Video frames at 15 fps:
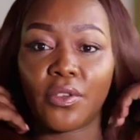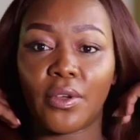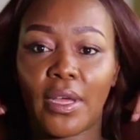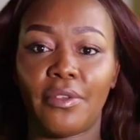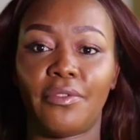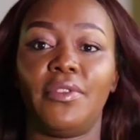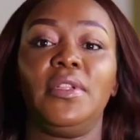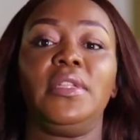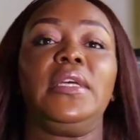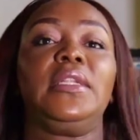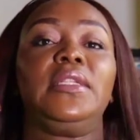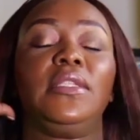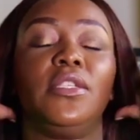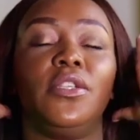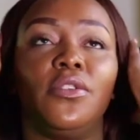I feel
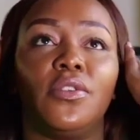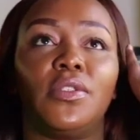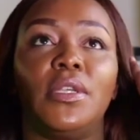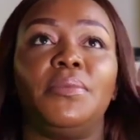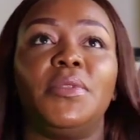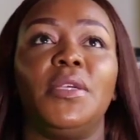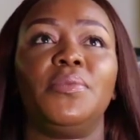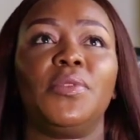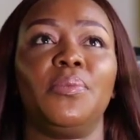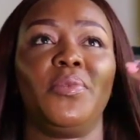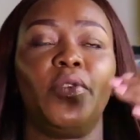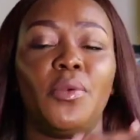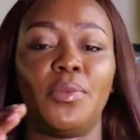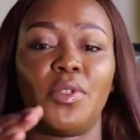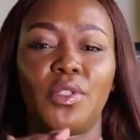that, sometimes
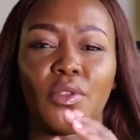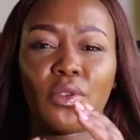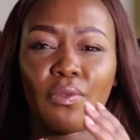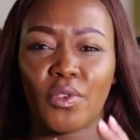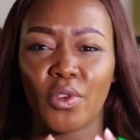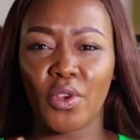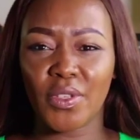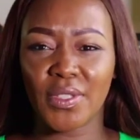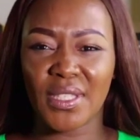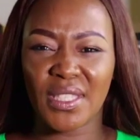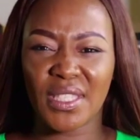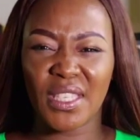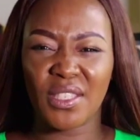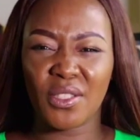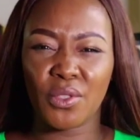employment sort of locks
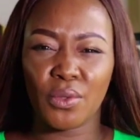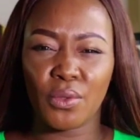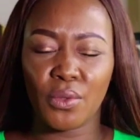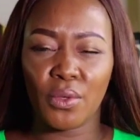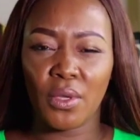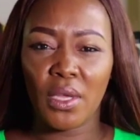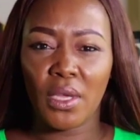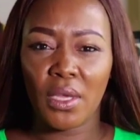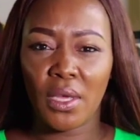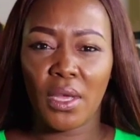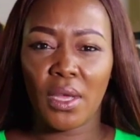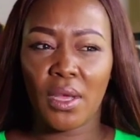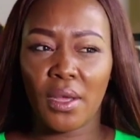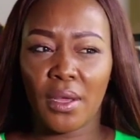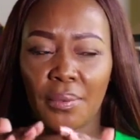us into
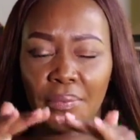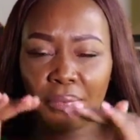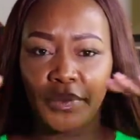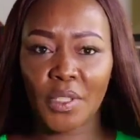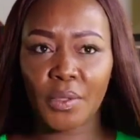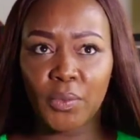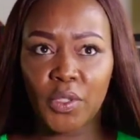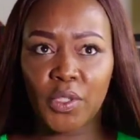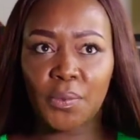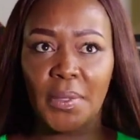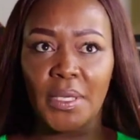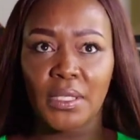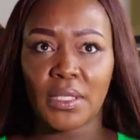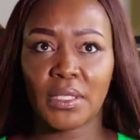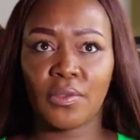small
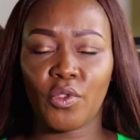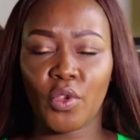spaces.